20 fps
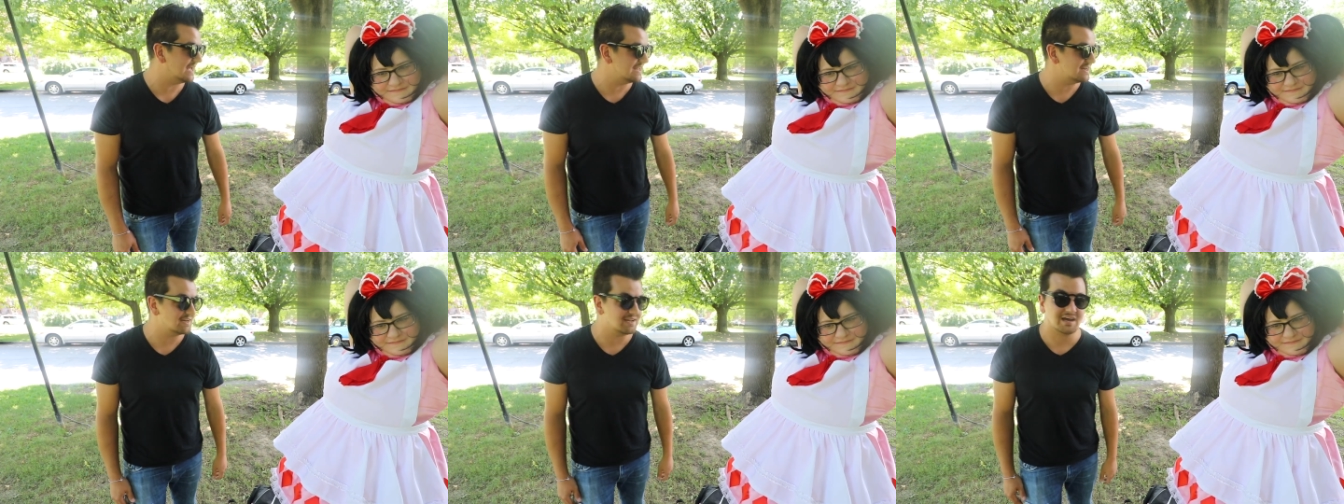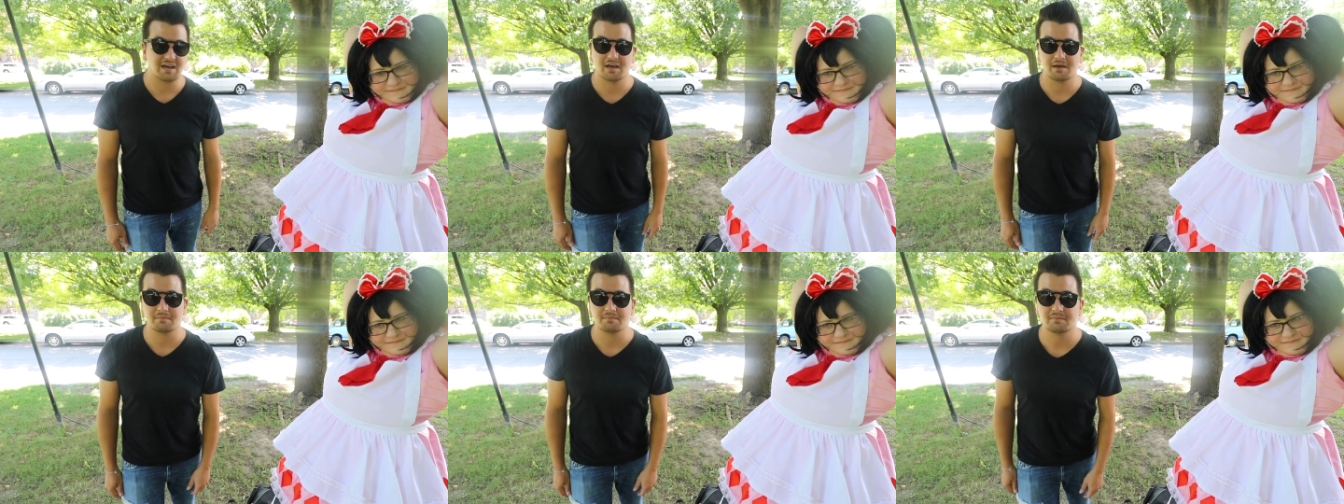and
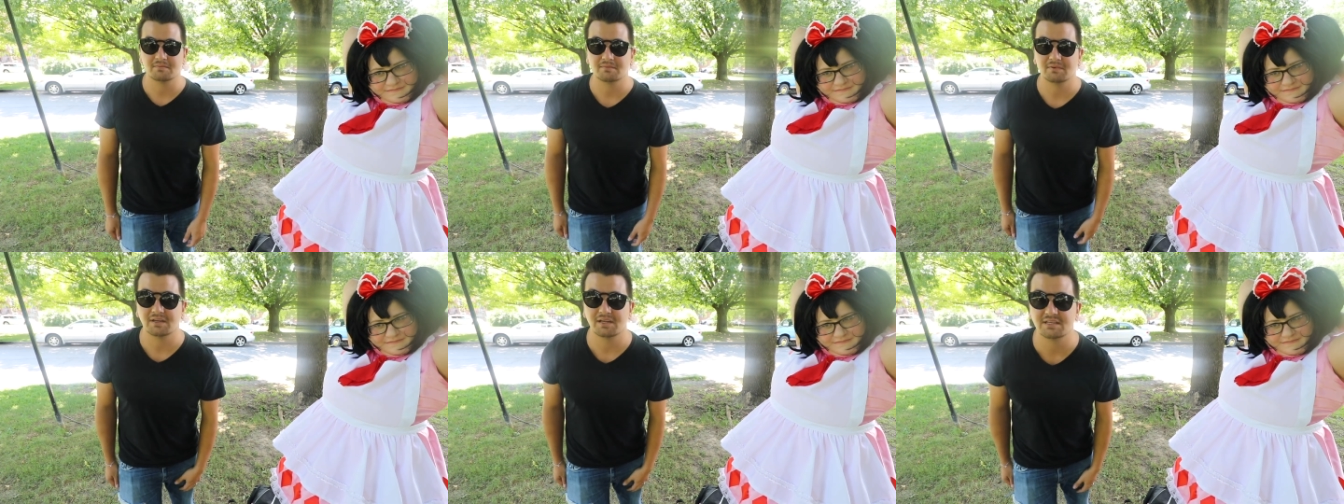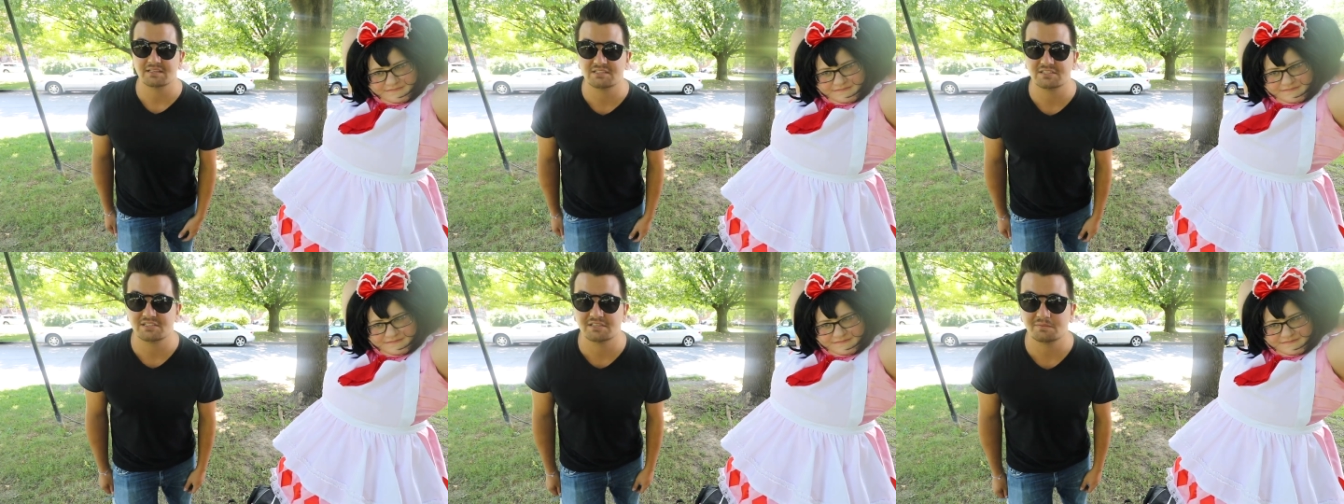um,
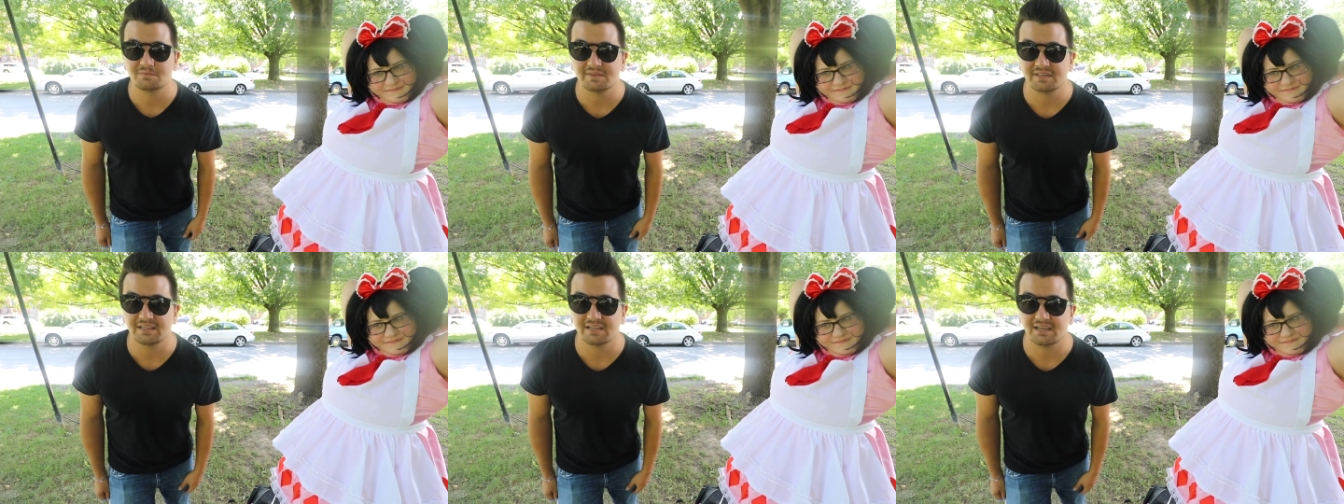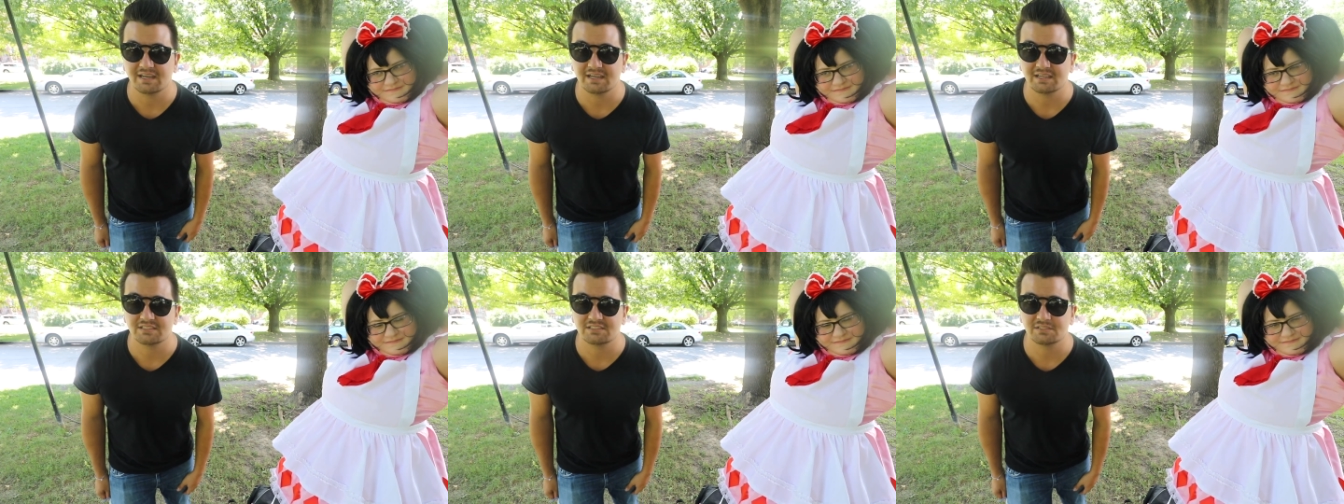it should be
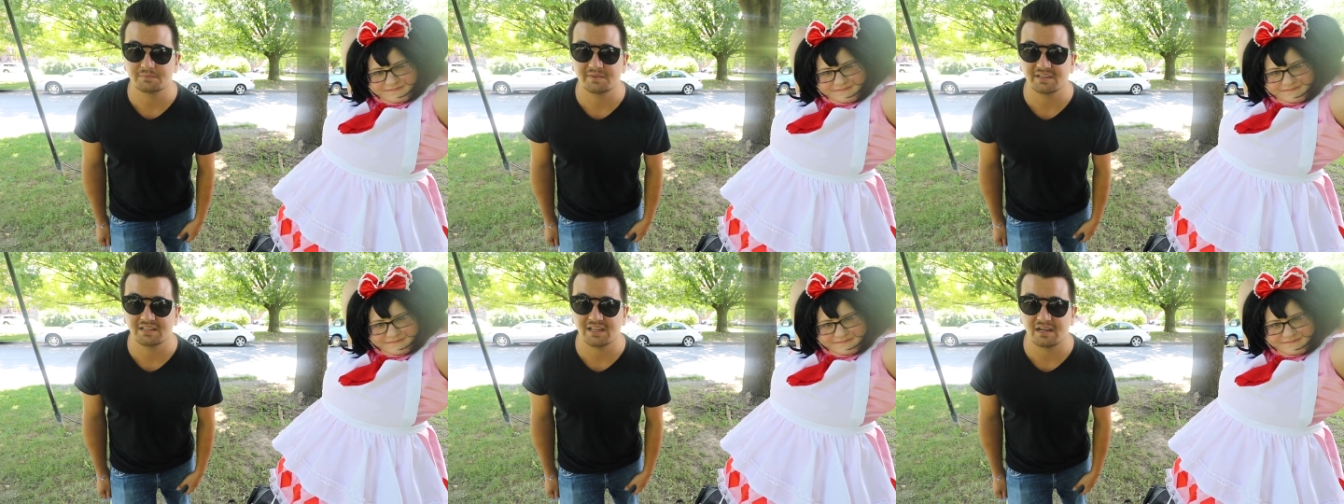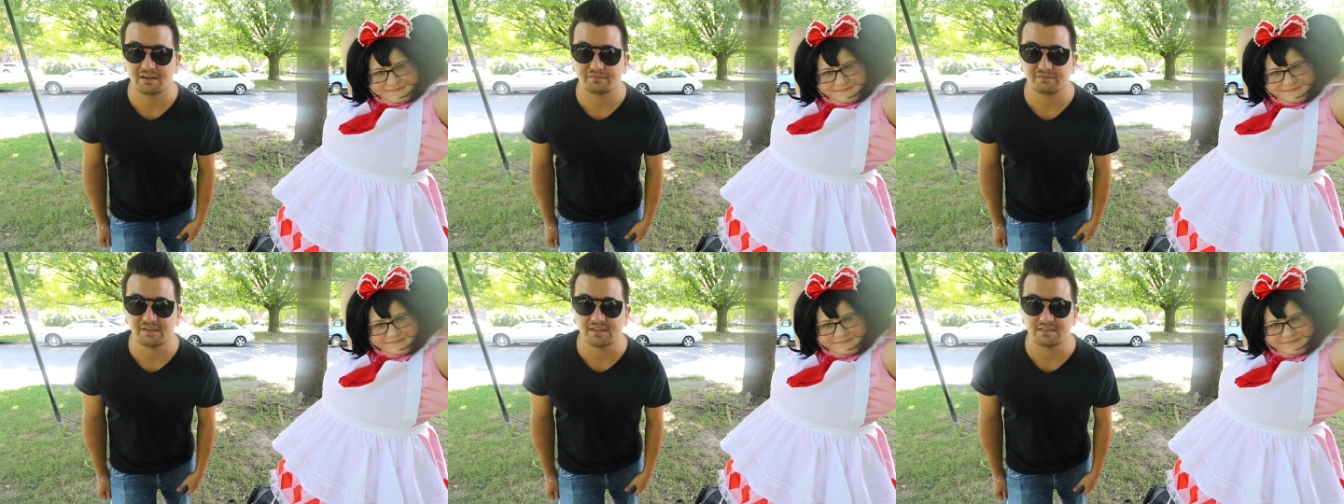uh, it should be a
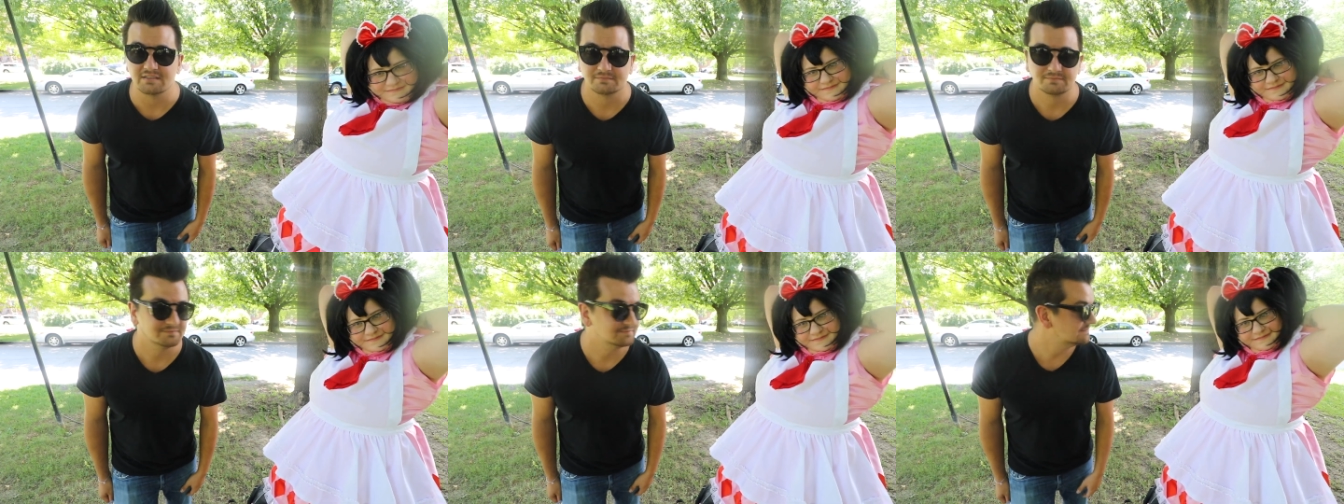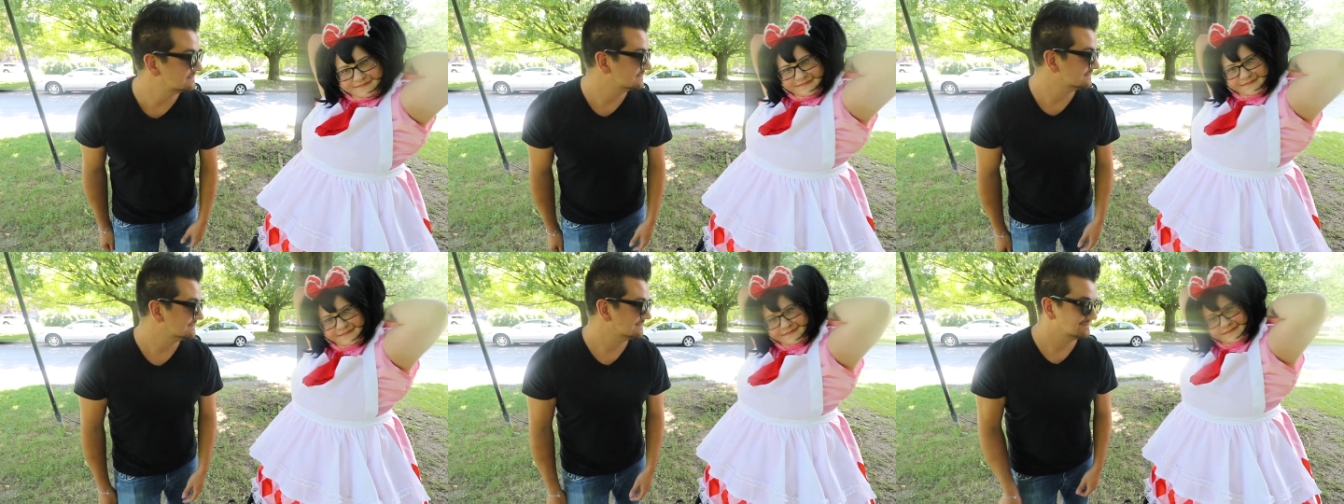lot of fun.
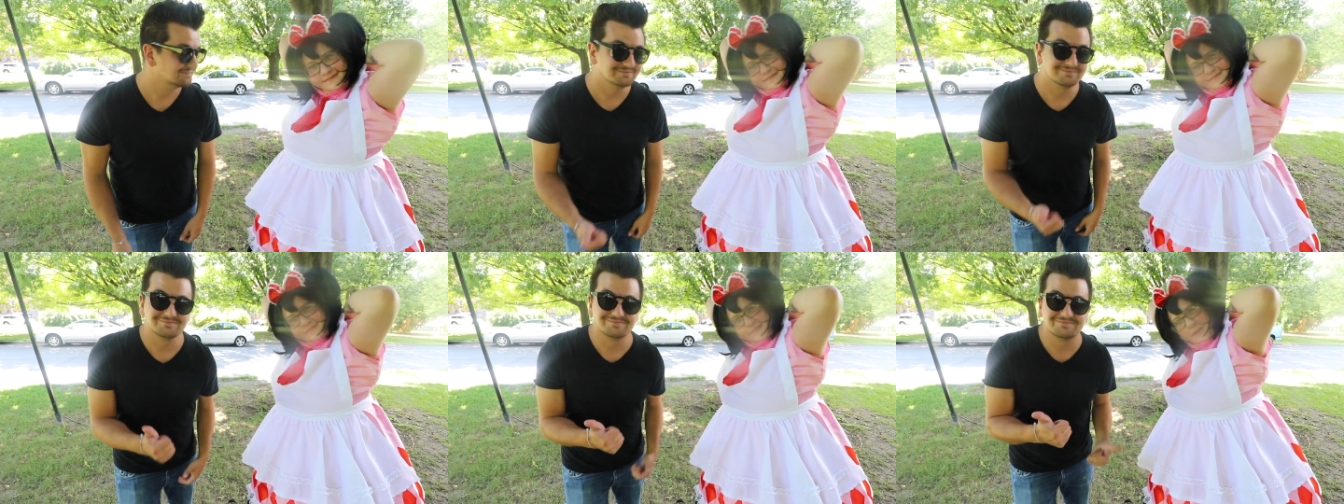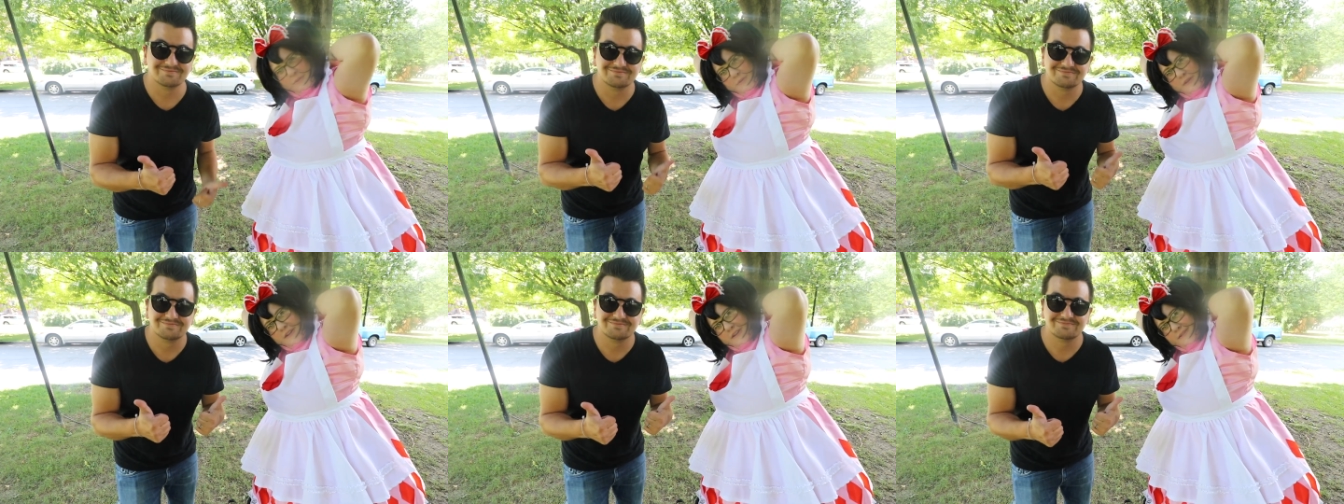
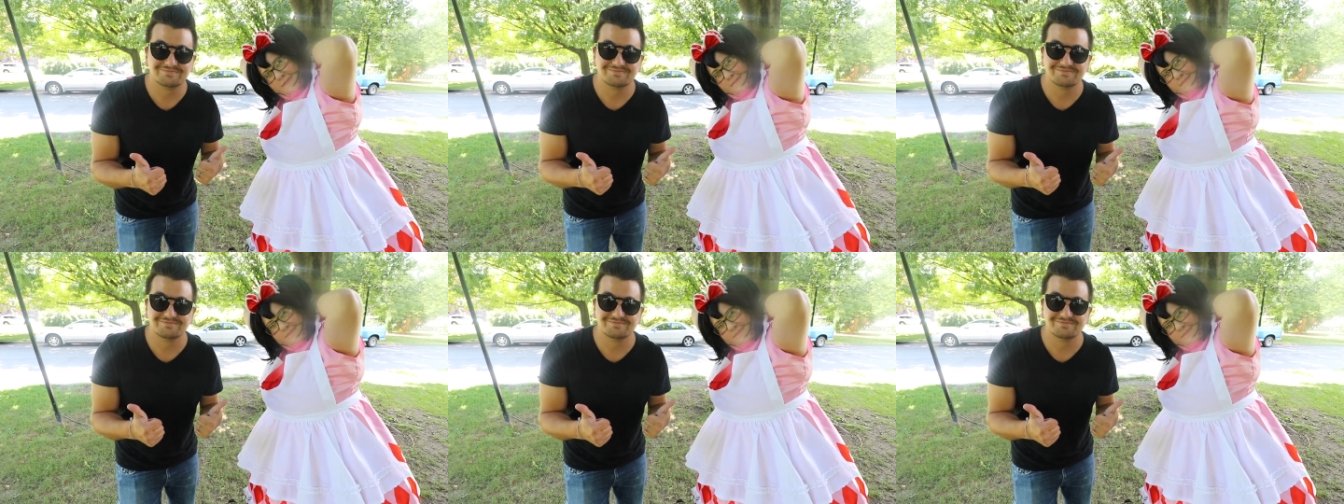Word.